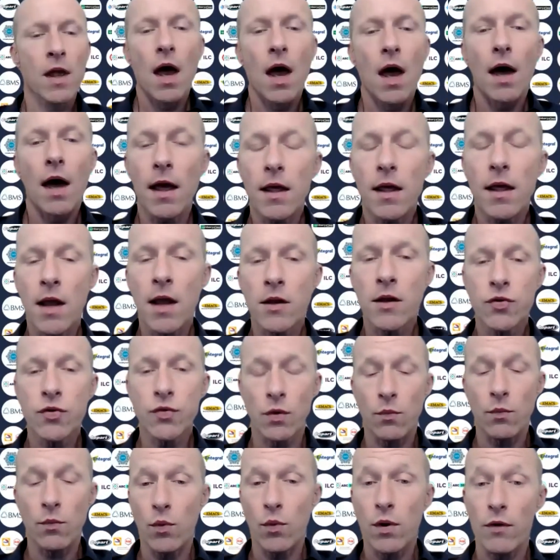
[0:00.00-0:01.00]
And
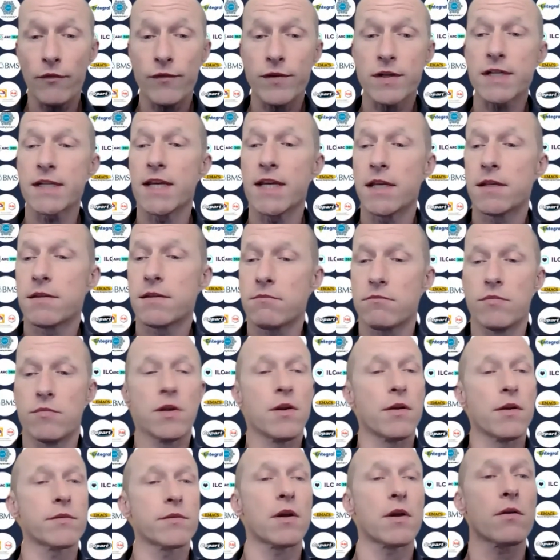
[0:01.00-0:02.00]
Andrew, we obviously,
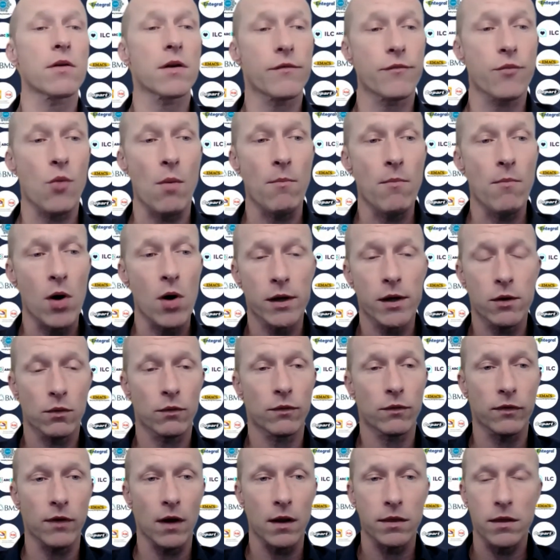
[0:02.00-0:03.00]
kind of what Michael
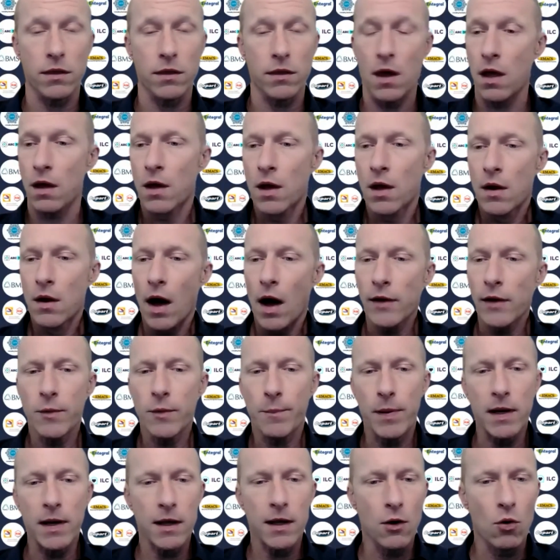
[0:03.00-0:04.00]
said there,
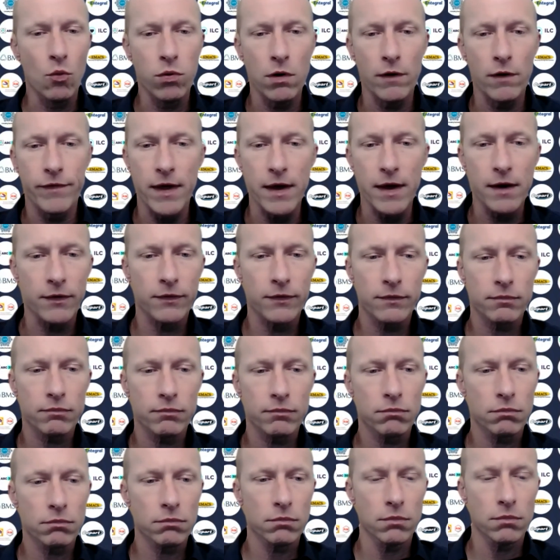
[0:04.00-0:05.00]
underpinning all of this,
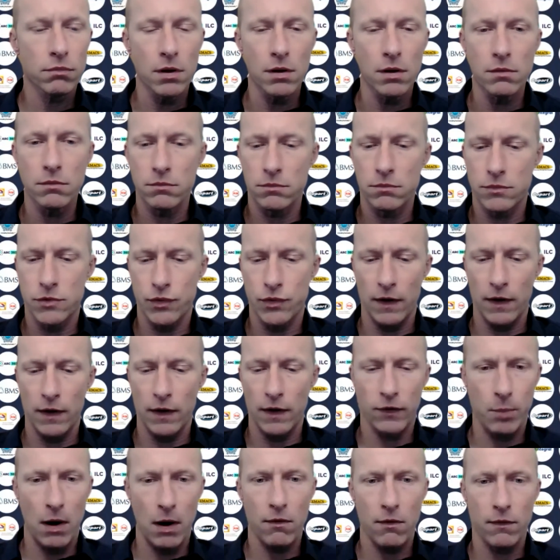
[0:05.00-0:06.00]

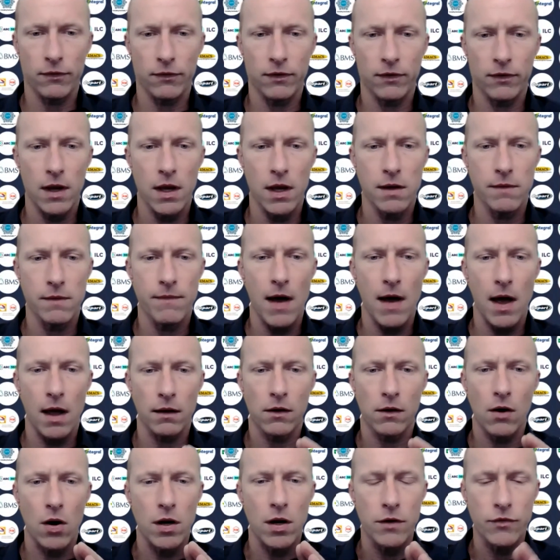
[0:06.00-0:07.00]
transparency,
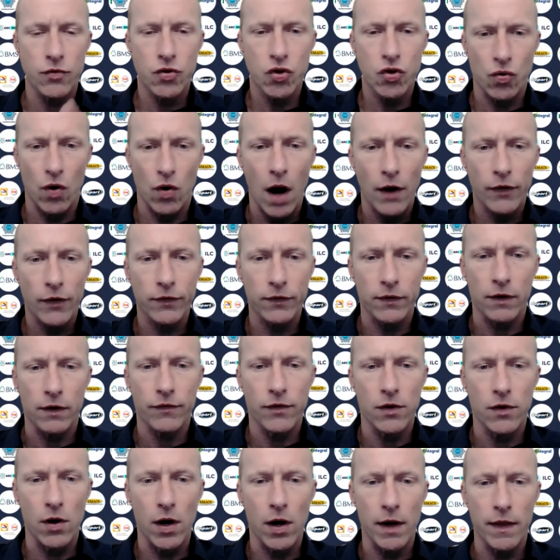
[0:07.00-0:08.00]
that kind of trust,
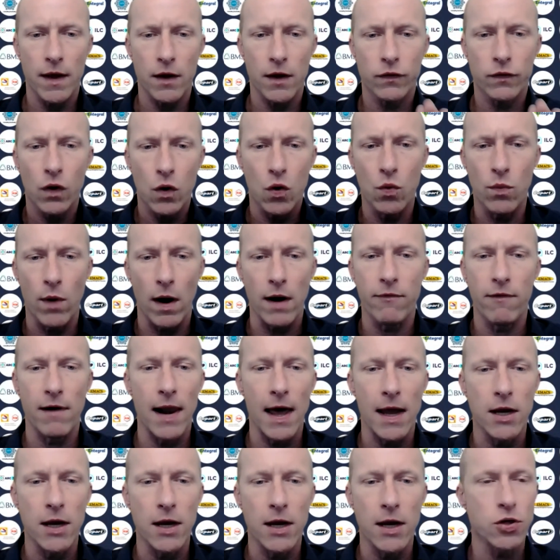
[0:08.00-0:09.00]
if you like, that two-way
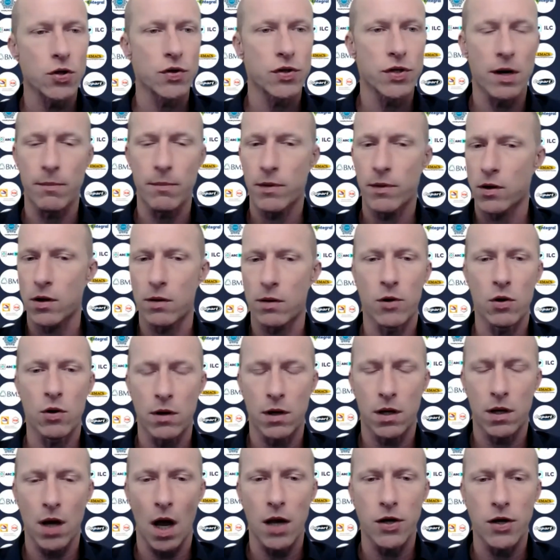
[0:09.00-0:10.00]
relationship, the
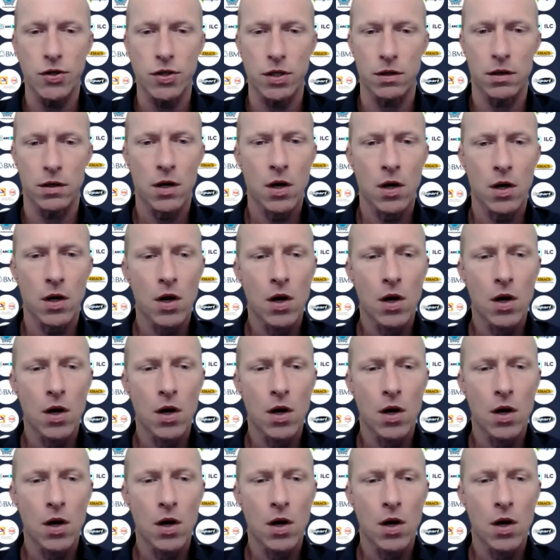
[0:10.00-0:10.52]
communication,